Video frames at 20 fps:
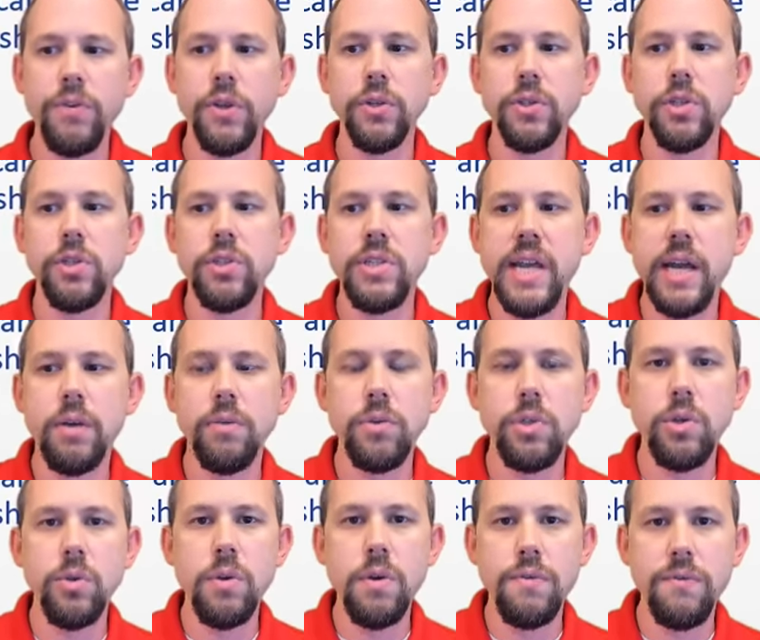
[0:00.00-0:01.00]
filters down
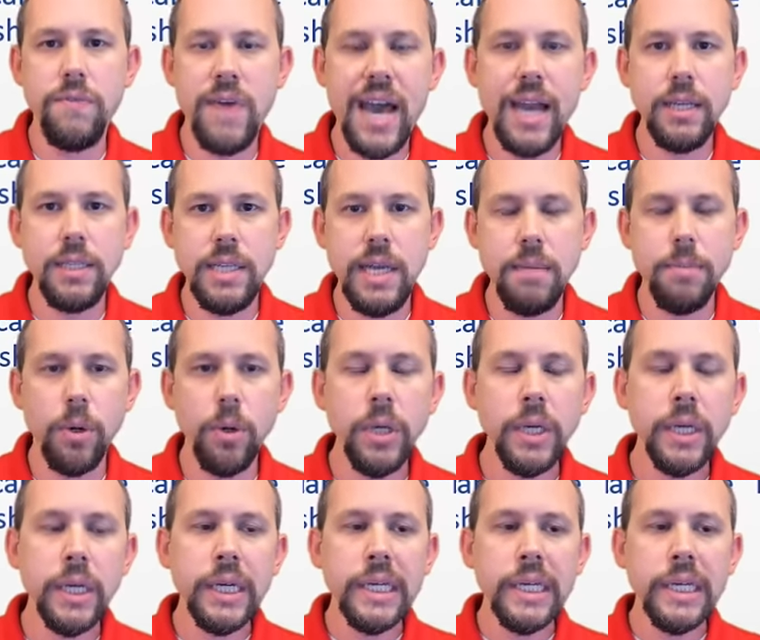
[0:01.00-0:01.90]
to the fact table.